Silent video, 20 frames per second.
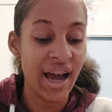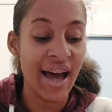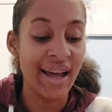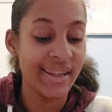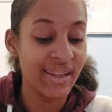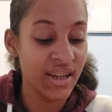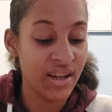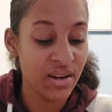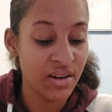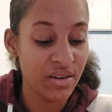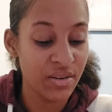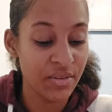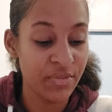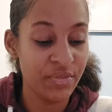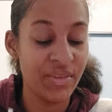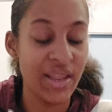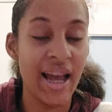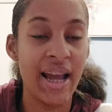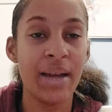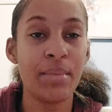I
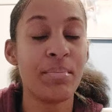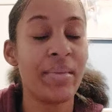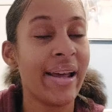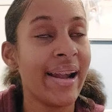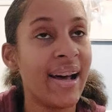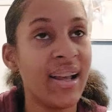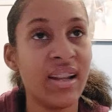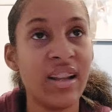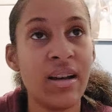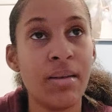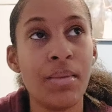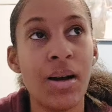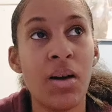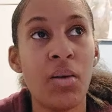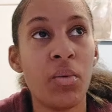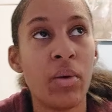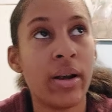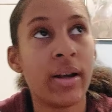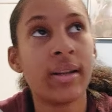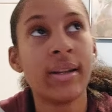love, like, man, I love my
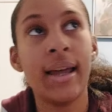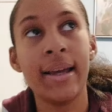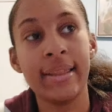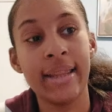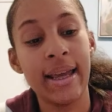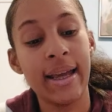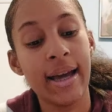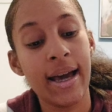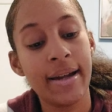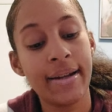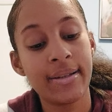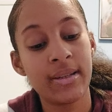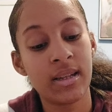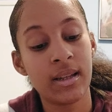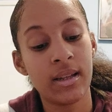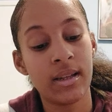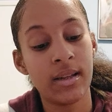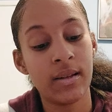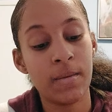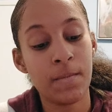work. Like, they got us
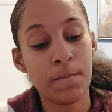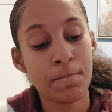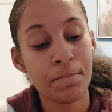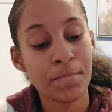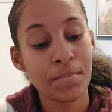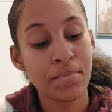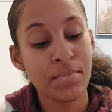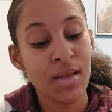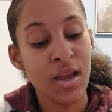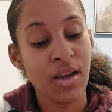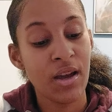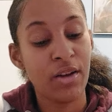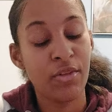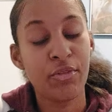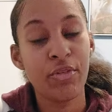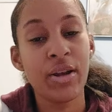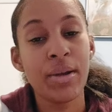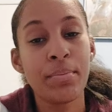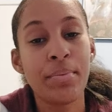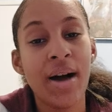a a
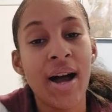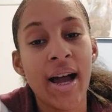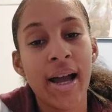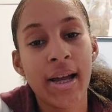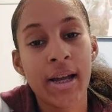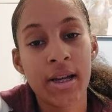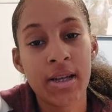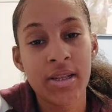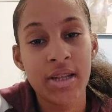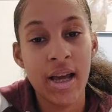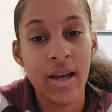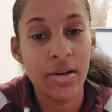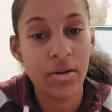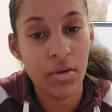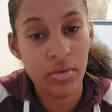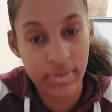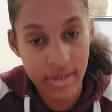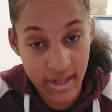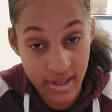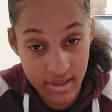free pie because y'all
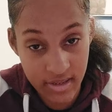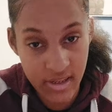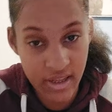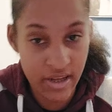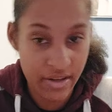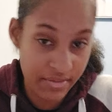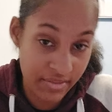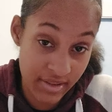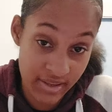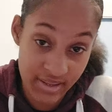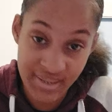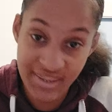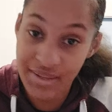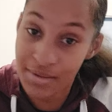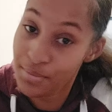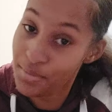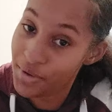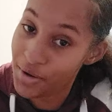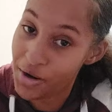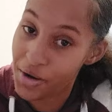know Thanksgiving is
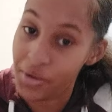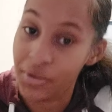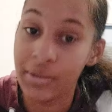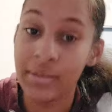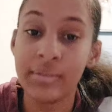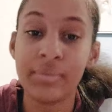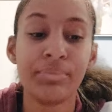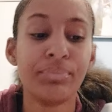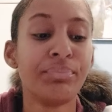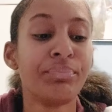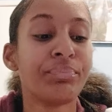tomorrow.